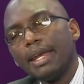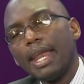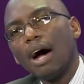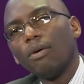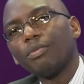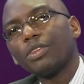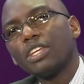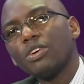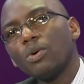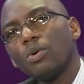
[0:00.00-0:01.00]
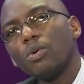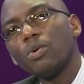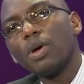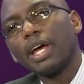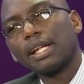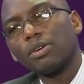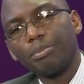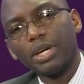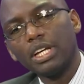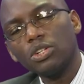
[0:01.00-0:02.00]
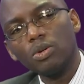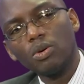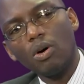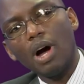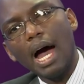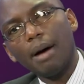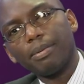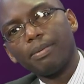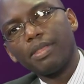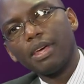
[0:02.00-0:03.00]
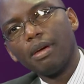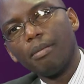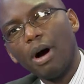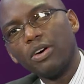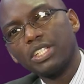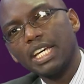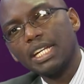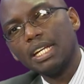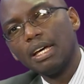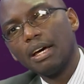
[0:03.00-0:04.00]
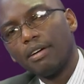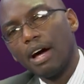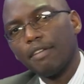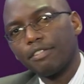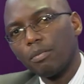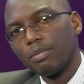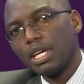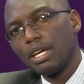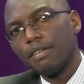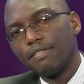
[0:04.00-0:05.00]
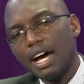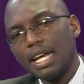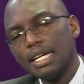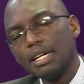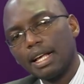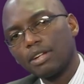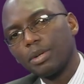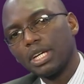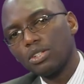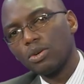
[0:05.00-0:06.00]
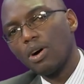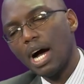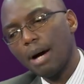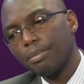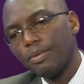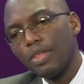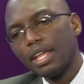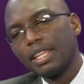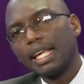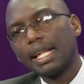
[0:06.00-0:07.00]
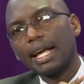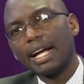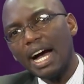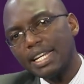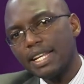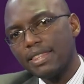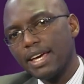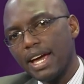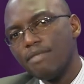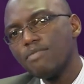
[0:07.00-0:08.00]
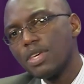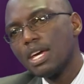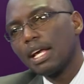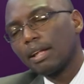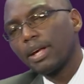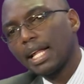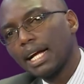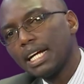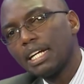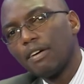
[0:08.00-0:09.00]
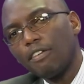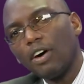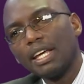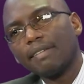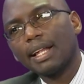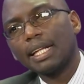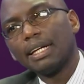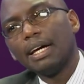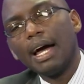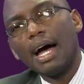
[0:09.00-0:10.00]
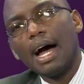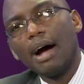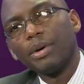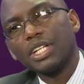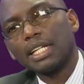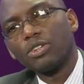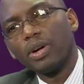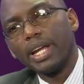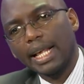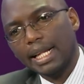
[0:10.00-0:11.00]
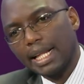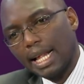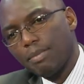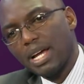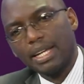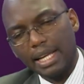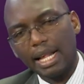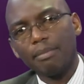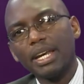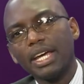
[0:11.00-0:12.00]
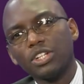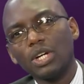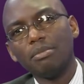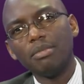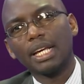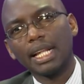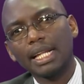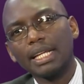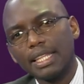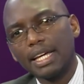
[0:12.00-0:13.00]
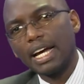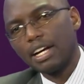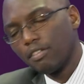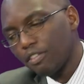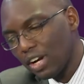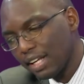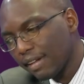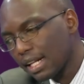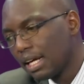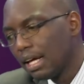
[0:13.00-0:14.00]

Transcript: Now, as you begin to go up the mountain from the valley, as you begin to go up, there is a garden there. So it's a garden of olives, which is known as Gethsemane. Gethsemane actually means the garden of olives.